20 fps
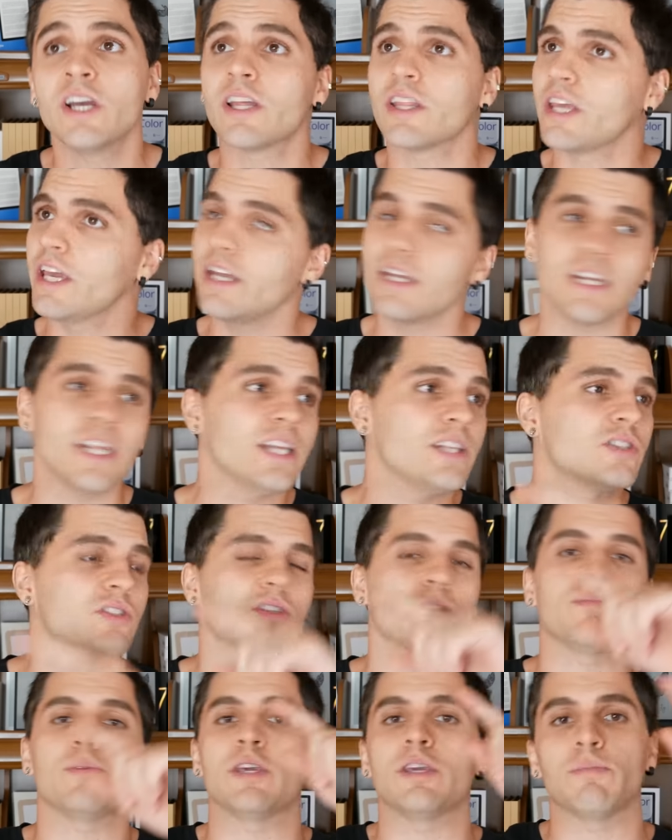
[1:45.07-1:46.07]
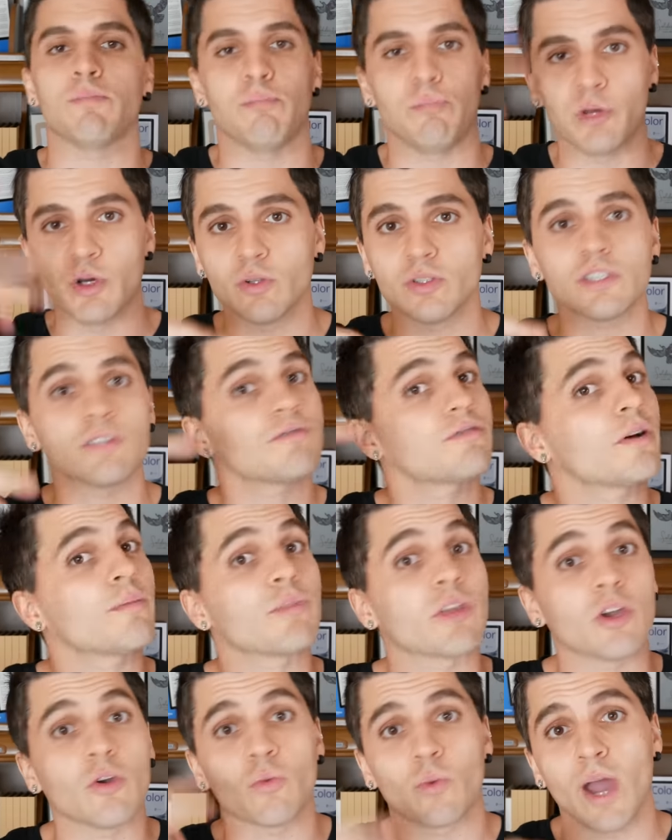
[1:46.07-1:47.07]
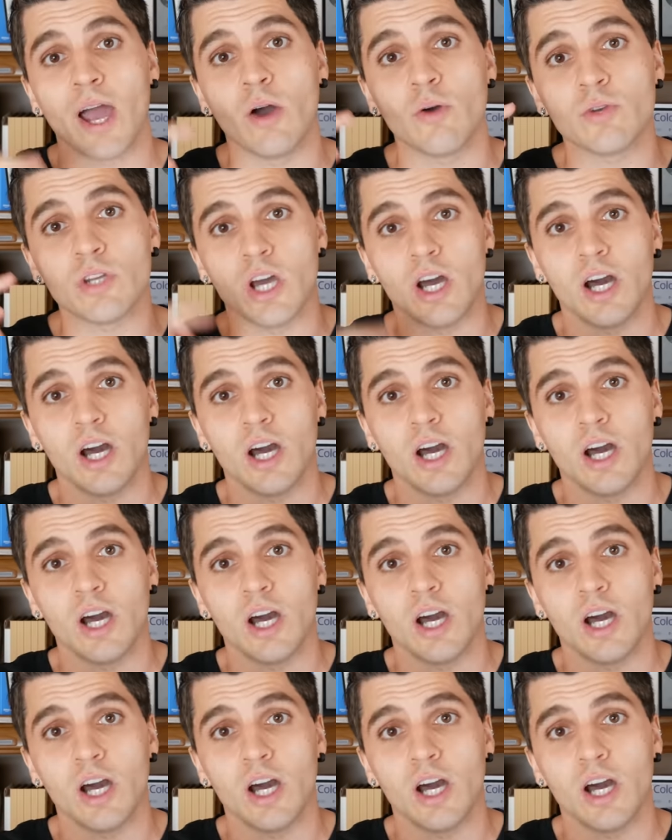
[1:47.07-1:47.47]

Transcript: It needs to be built from the ground